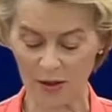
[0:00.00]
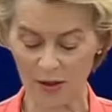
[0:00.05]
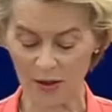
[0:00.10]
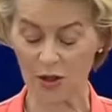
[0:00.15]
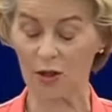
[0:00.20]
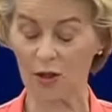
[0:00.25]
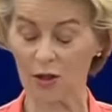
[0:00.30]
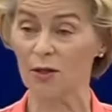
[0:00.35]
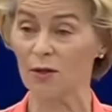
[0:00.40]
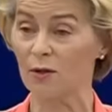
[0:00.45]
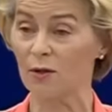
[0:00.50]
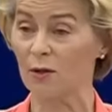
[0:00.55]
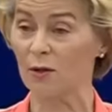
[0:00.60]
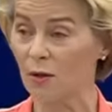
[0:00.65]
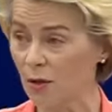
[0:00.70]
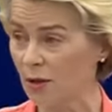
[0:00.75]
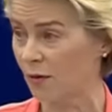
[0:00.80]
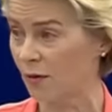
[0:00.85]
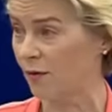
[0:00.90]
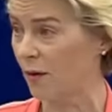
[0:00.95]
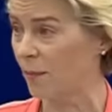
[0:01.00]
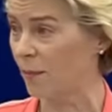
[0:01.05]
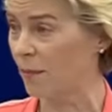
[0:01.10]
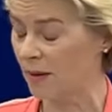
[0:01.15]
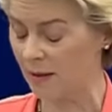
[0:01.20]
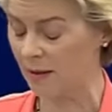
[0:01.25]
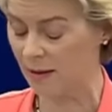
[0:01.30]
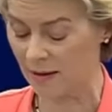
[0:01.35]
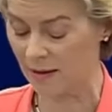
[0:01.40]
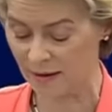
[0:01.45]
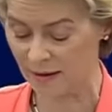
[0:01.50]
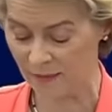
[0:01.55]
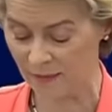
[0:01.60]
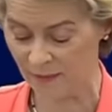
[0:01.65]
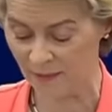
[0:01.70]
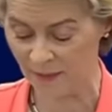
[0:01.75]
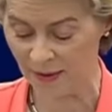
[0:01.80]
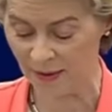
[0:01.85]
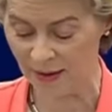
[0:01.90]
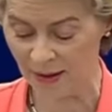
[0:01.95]
Started with EU
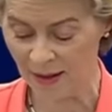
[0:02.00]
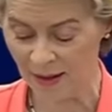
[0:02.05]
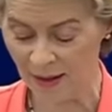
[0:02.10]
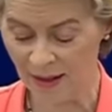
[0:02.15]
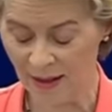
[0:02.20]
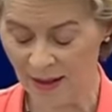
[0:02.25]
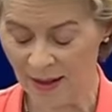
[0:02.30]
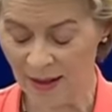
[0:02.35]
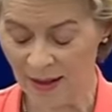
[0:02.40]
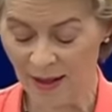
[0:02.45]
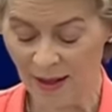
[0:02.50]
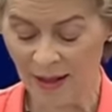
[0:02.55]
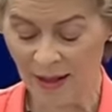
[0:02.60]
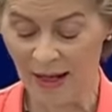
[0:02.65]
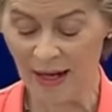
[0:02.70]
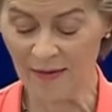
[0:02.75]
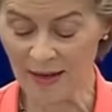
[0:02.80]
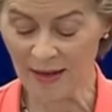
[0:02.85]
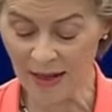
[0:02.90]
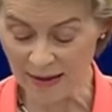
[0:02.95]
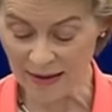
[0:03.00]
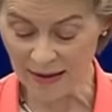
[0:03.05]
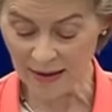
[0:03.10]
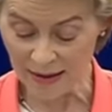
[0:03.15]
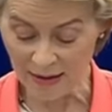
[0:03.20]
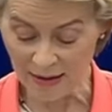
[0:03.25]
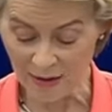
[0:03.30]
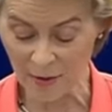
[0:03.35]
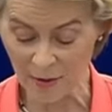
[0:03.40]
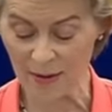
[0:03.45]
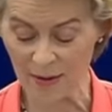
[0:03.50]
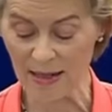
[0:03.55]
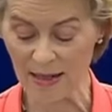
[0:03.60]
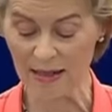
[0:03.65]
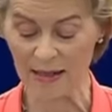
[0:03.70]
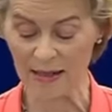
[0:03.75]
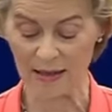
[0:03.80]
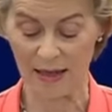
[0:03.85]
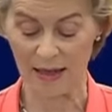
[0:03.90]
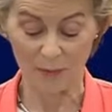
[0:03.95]
complaining about all kinds of Chinese
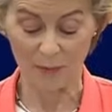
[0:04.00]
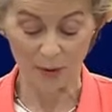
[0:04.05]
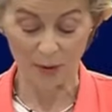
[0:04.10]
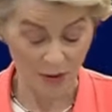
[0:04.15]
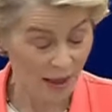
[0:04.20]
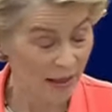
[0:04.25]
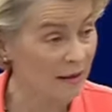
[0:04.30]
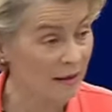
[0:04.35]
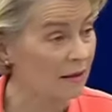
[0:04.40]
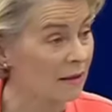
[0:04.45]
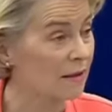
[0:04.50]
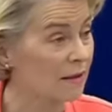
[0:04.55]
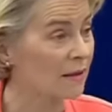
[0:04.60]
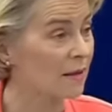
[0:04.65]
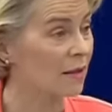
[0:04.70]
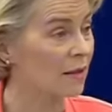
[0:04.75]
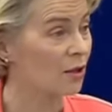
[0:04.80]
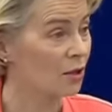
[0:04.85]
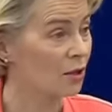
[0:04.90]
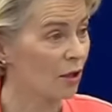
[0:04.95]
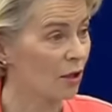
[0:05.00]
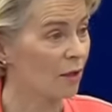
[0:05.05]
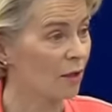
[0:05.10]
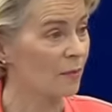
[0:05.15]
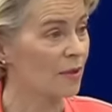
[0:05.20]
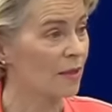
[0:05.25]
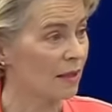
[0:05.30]
unethical business practices,